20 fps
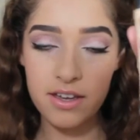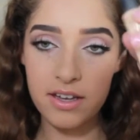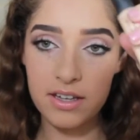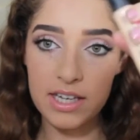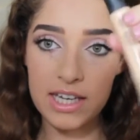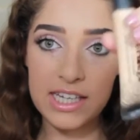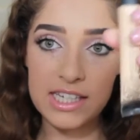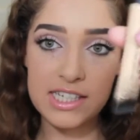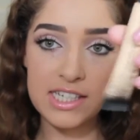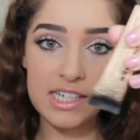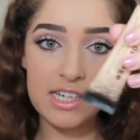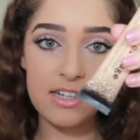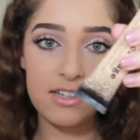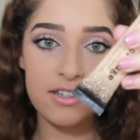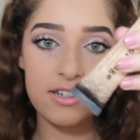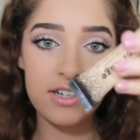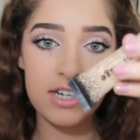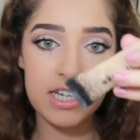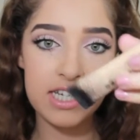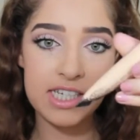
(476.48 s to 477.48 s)

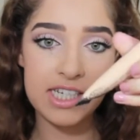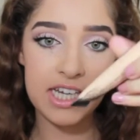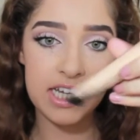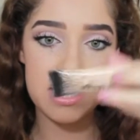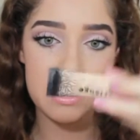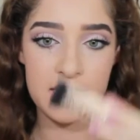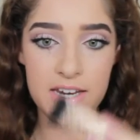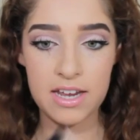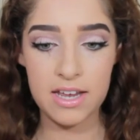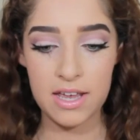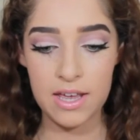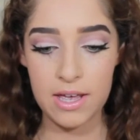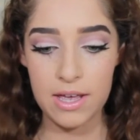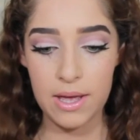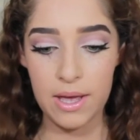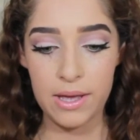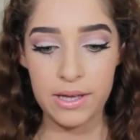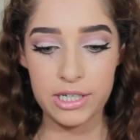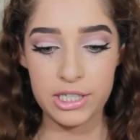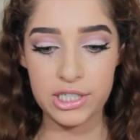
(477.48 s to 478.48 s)
concealer is in
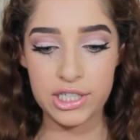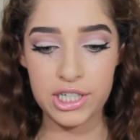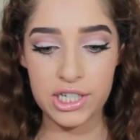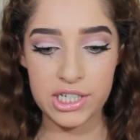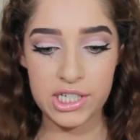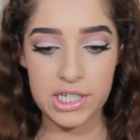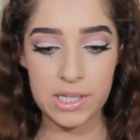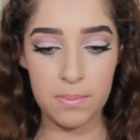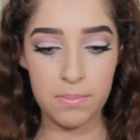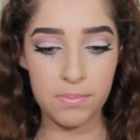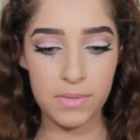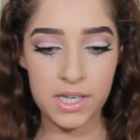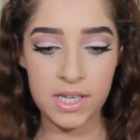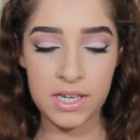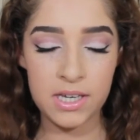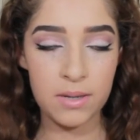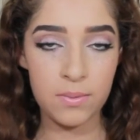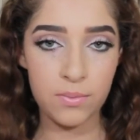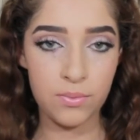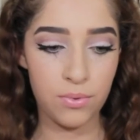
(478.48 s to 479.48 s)
just
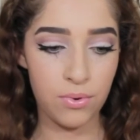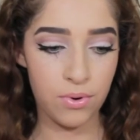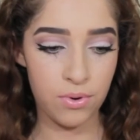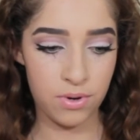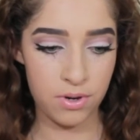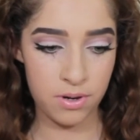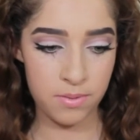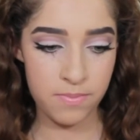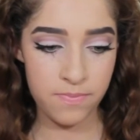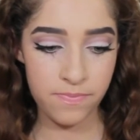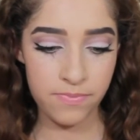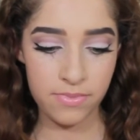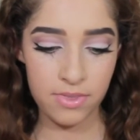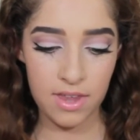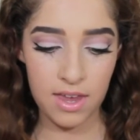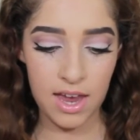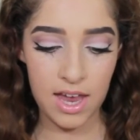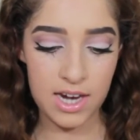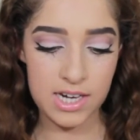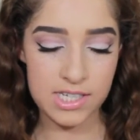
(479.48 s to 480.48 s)
medium warm, and